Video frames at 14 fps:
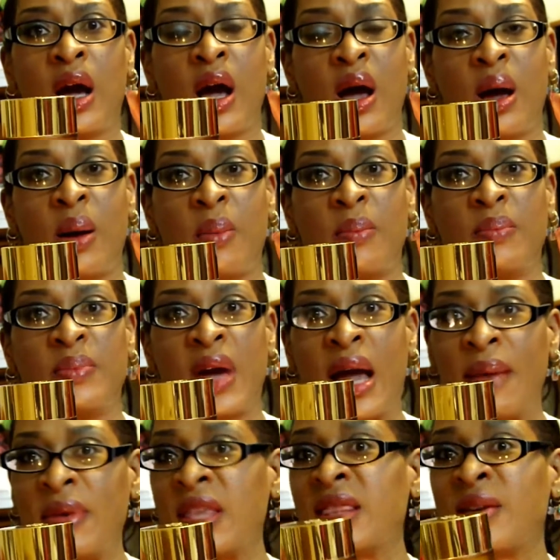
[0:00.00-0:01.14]
I
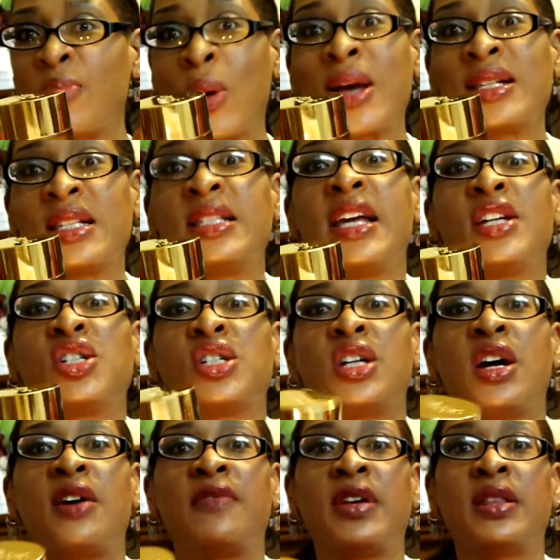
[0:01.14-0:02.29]
mean, the presentation
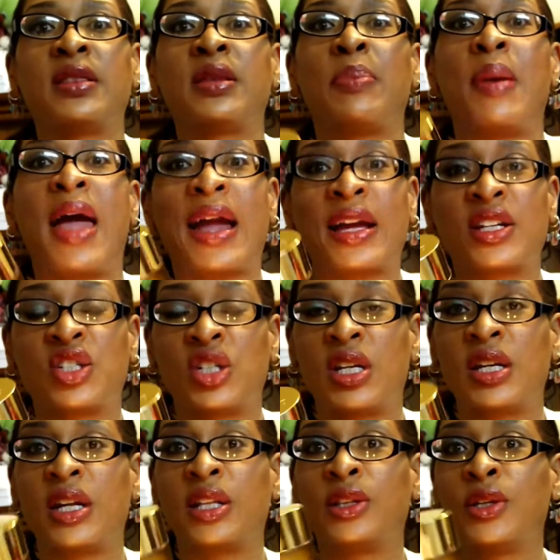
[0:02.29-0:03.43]
of it, the
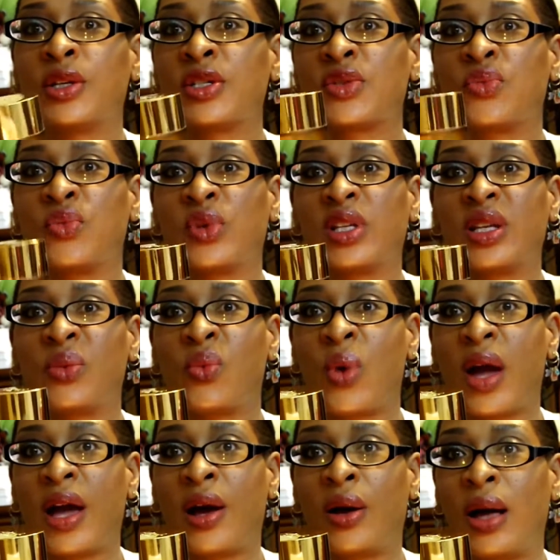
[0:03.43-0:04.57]
packaging, it looks really
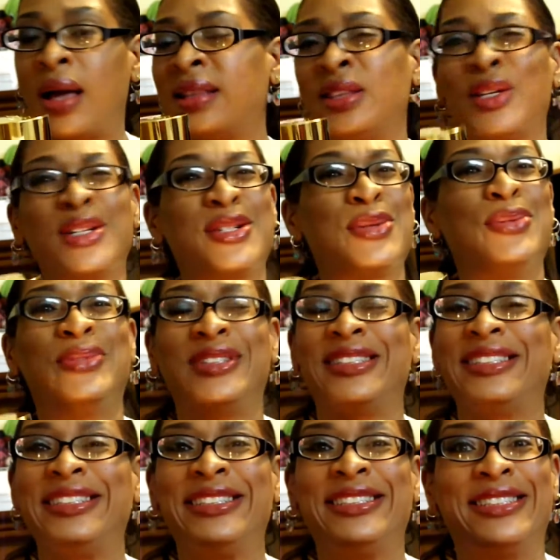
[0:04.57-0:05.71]
well. It looks
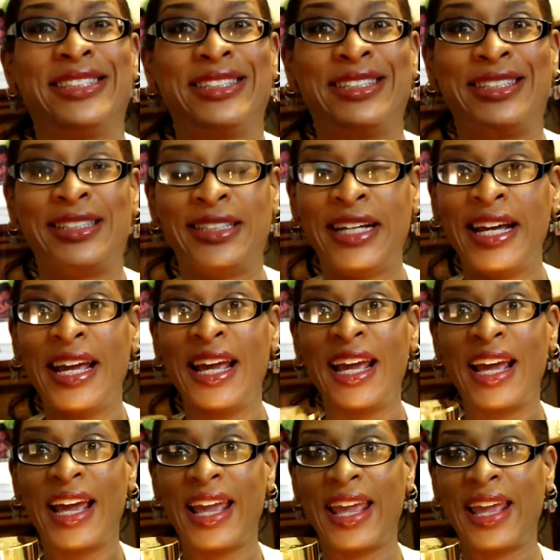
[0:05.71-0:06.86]
really good
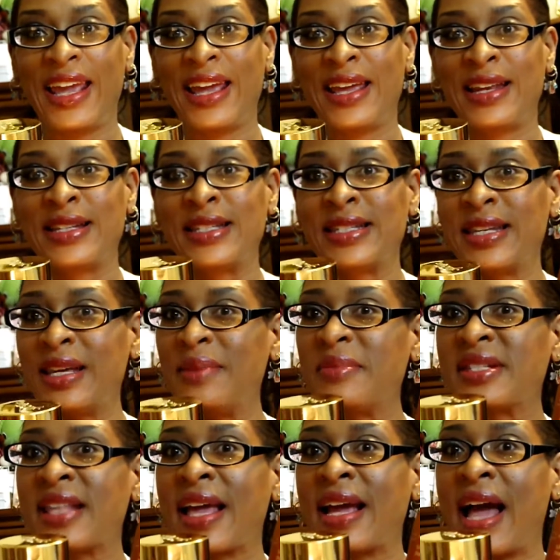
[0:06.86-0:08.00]
and
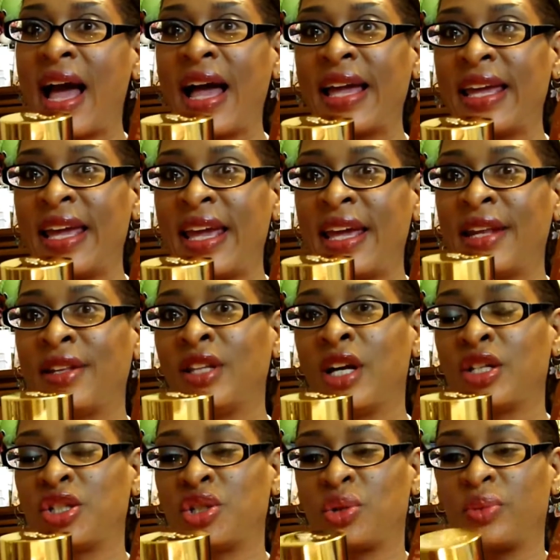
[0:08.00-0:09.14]
seems like high-end
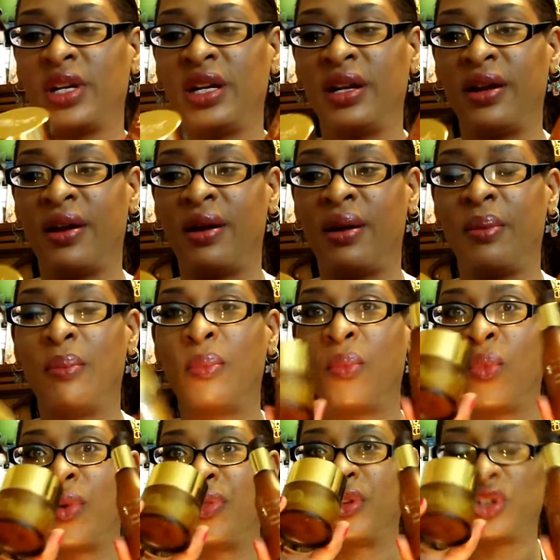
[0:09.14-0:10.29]
luxury
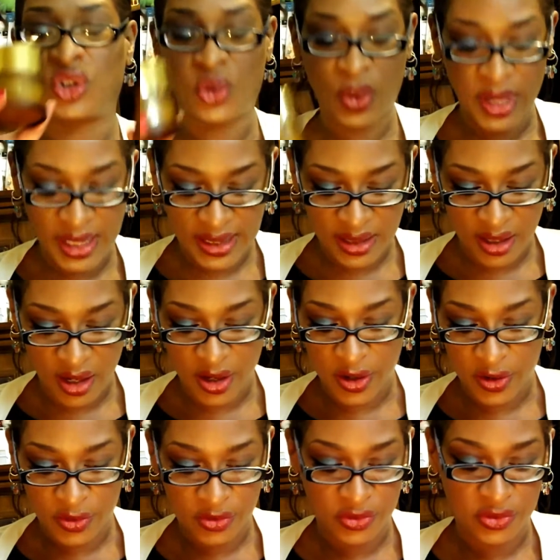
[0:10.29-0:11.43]
with the choice
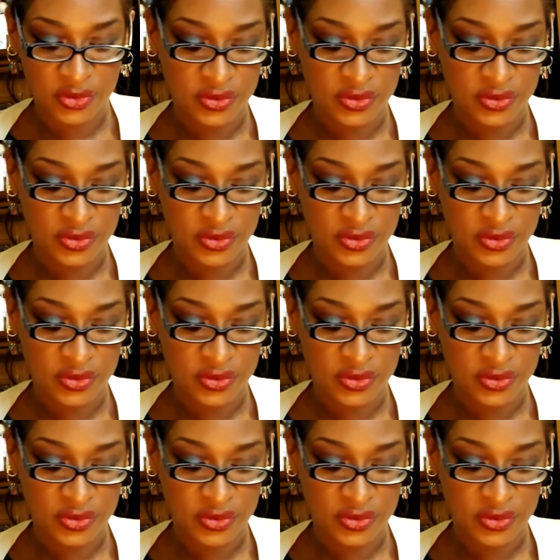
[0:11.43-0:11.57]
of,